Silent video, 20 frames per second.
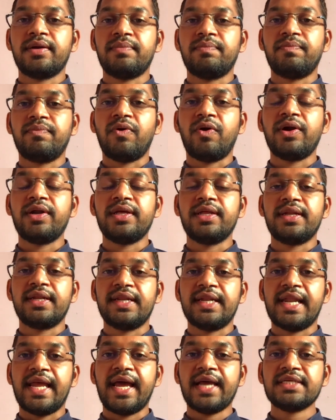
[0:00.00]
body
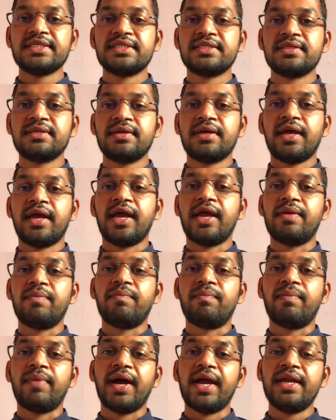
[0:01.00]
relaxed and
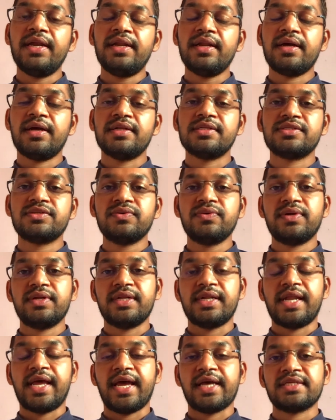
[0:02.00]
mind also
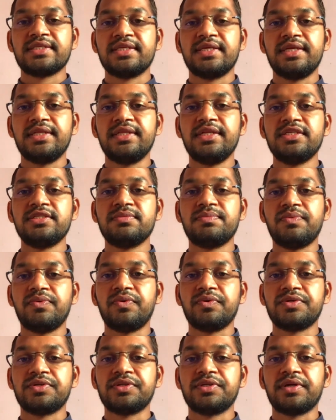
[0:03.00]
relaxed in this
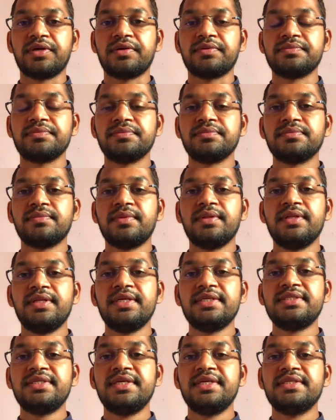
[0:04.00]
posture.
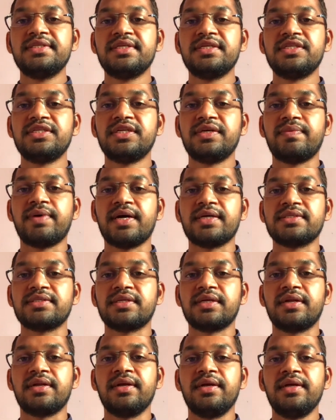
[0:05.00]
This is a
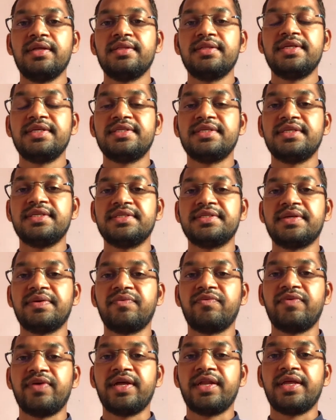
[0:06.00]
Shavasana. This is a
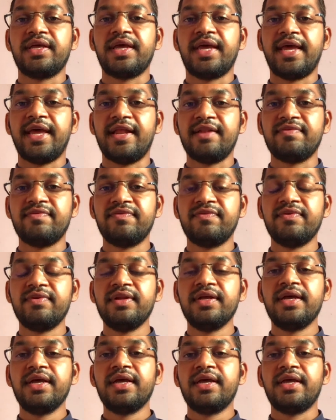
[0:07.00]
very helpful
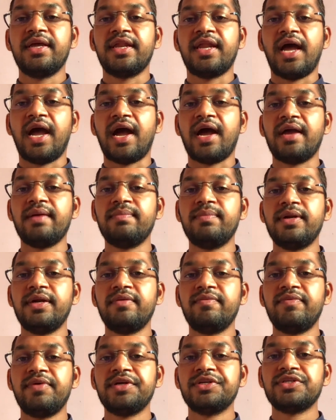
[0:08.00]
in high
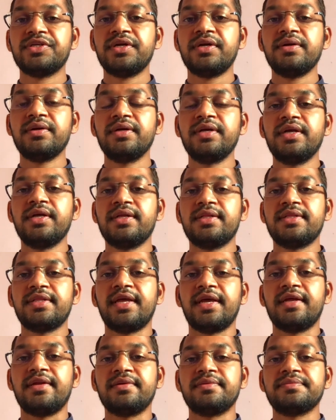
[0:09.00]
blood pressure.
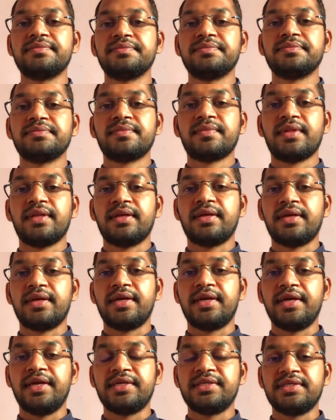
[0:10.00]
Then
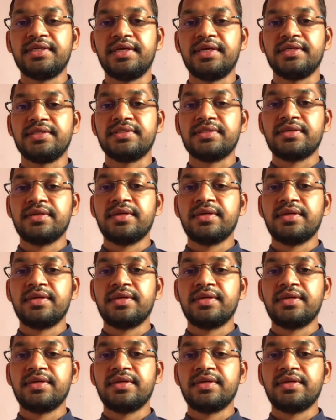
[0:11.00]
it is